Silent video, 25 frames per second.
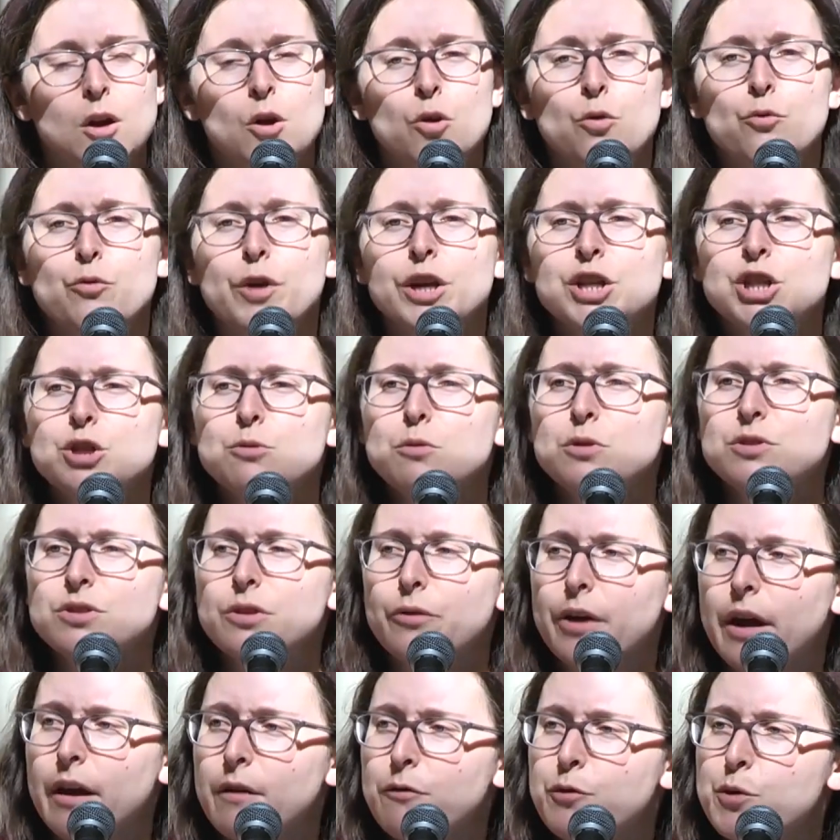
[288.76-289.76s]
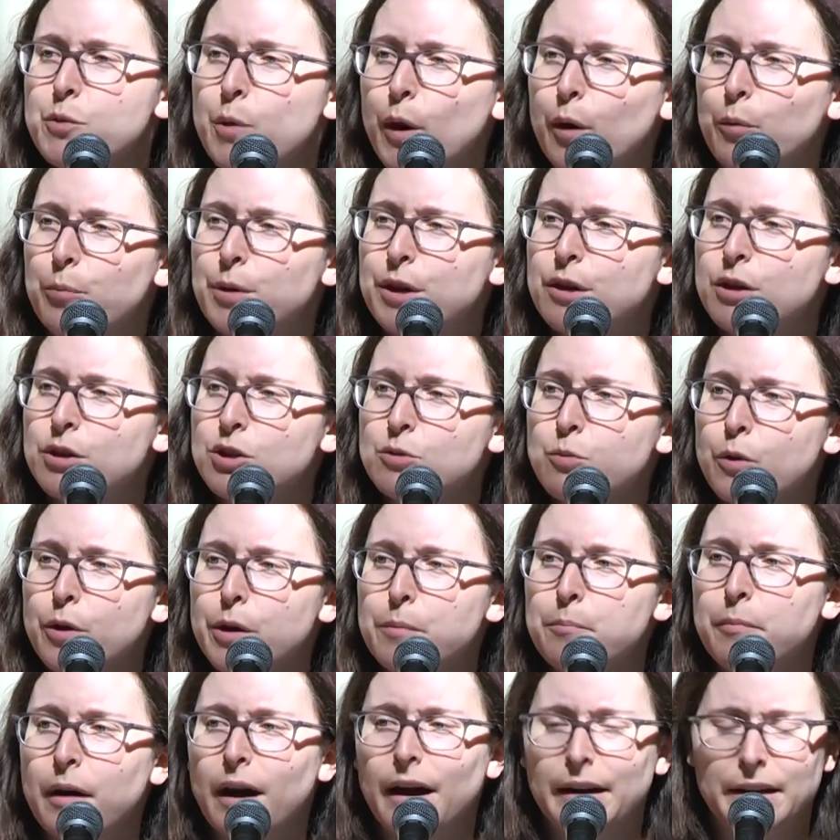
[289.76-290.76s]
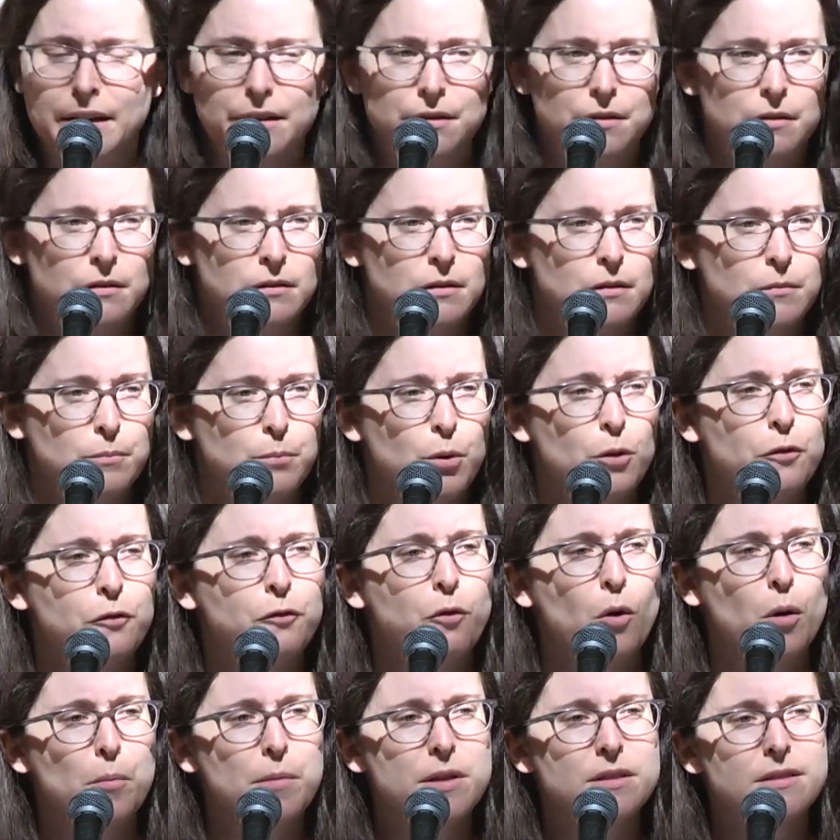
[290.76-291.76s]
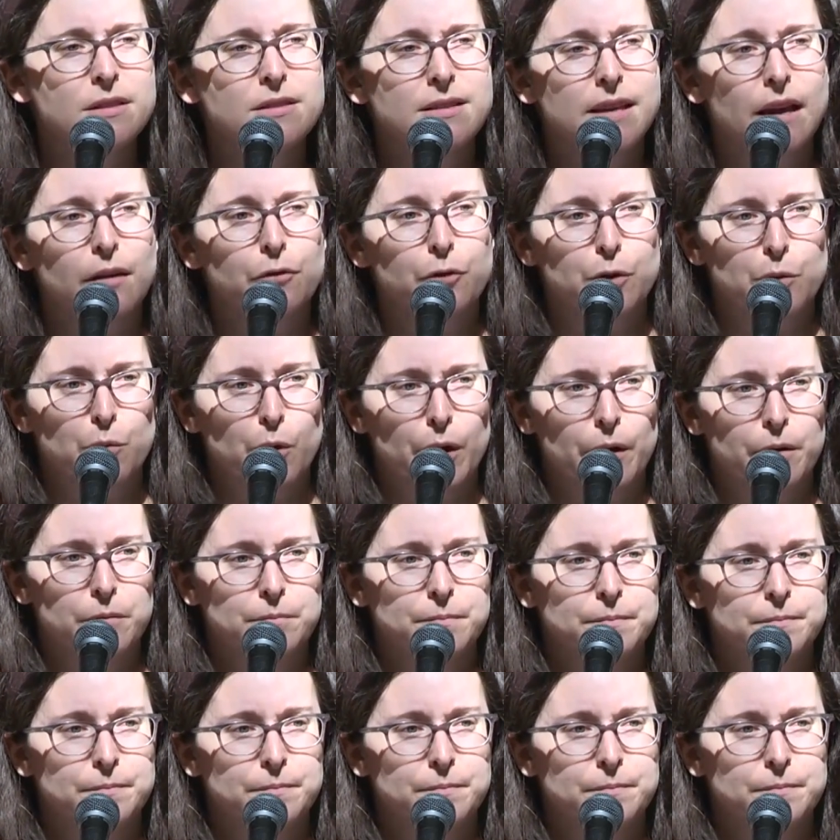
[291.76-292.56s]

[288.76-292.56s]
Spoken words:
Rituals are everywhere because we're embodied. Performance is everywhere.